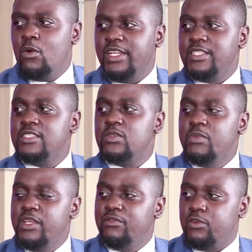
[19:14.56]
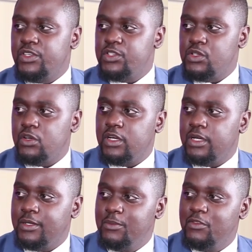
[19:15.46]
What does this mean for the
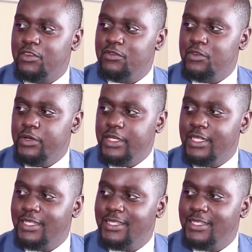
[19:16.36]
stock moving forward?